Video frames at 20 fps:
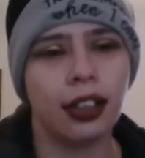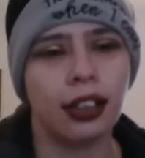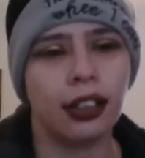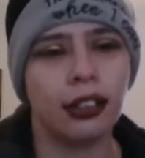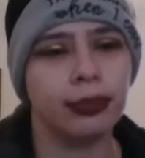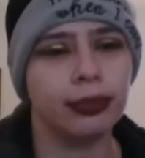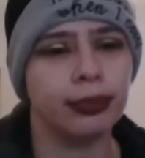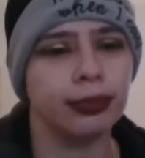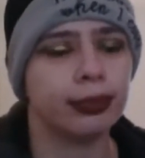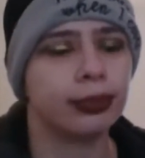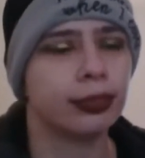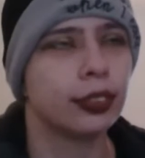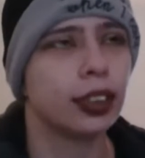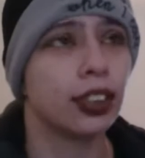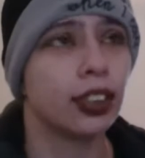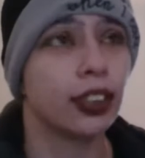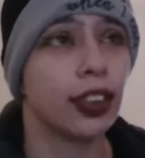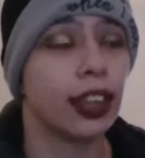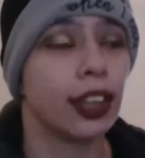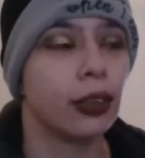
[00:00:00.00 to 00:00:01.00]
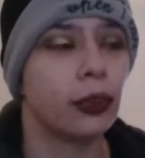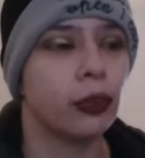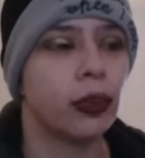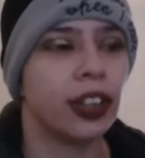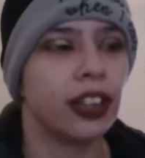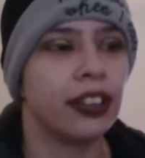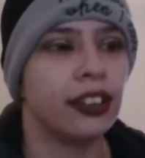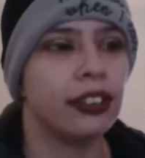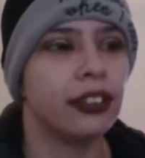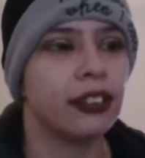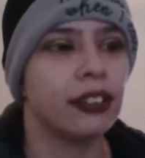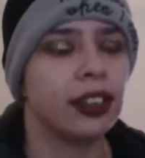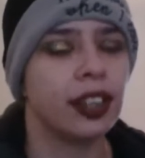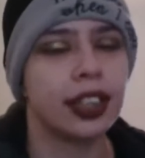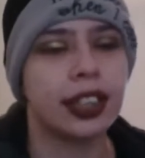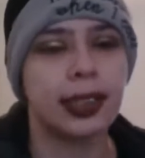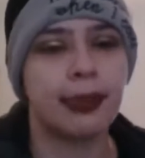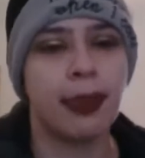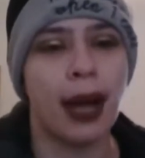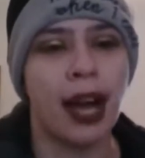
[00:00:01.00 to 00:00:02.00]
Or like what
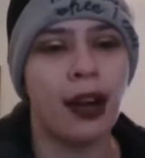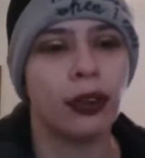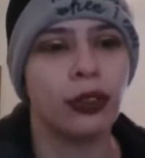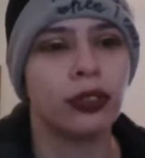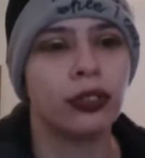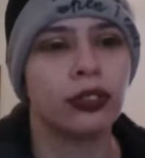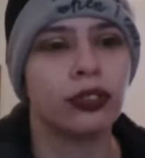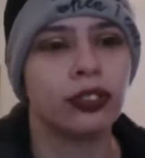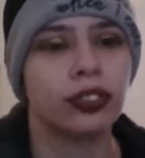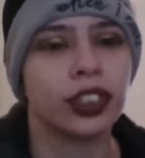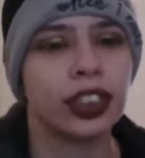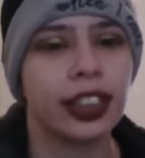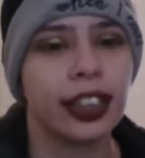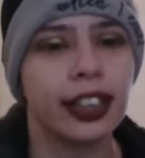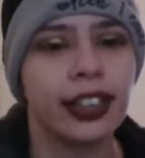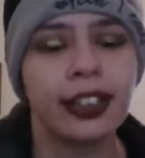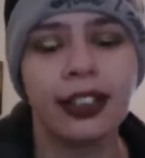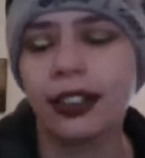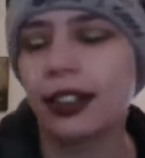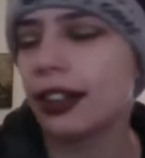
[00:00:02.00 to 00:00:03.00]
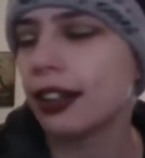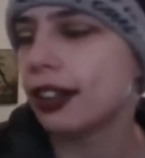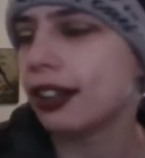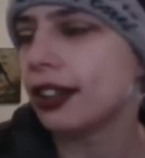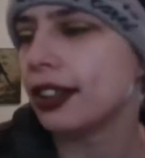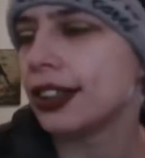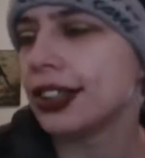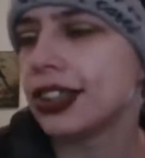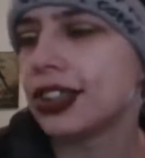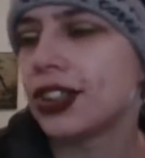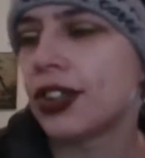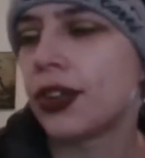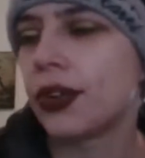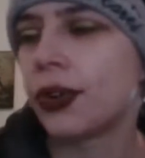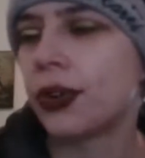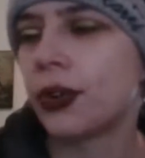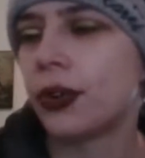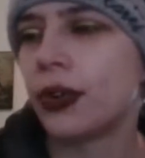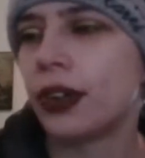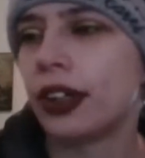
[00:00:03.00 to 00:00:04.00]
it's about, really.
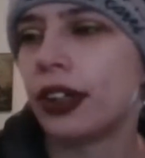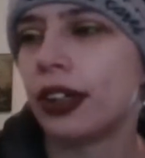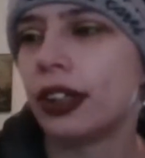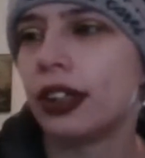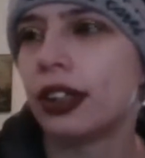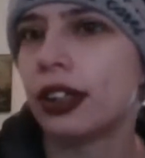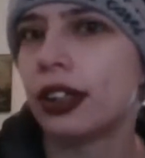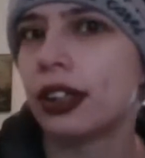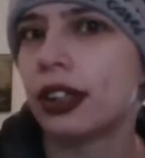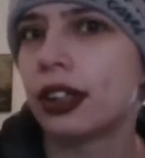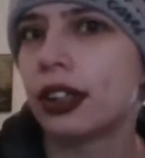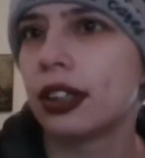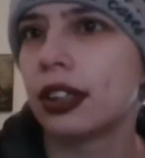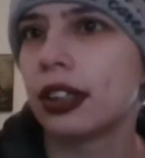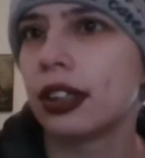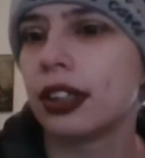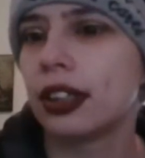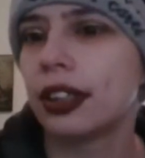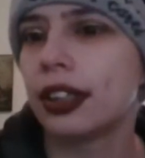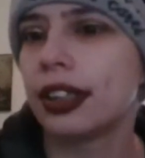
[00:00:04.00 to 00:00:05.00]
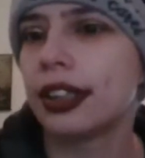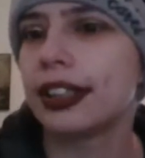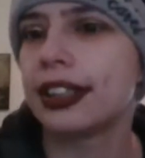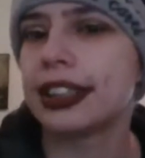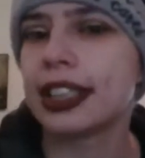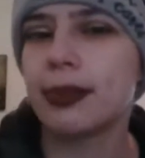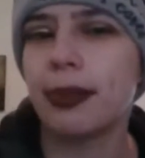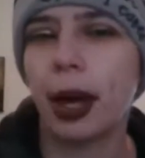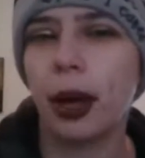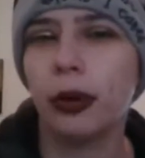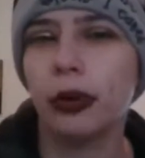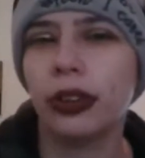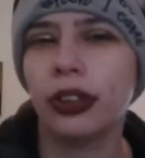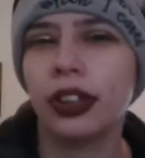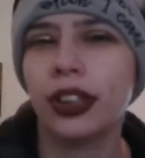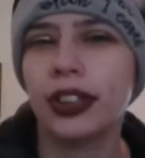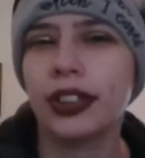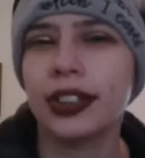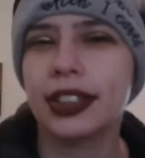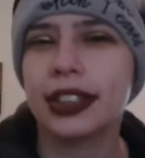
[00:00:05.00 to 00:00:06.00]
So it's about
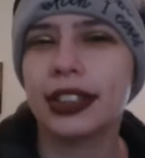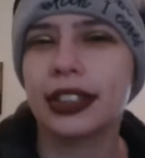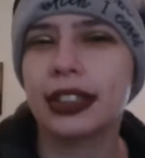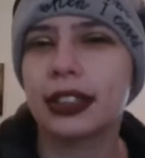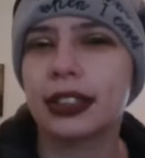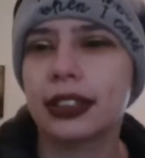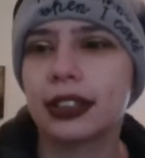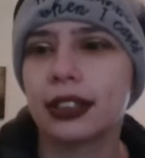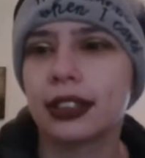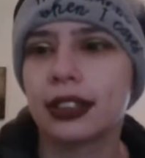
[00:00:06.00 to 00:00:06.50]
this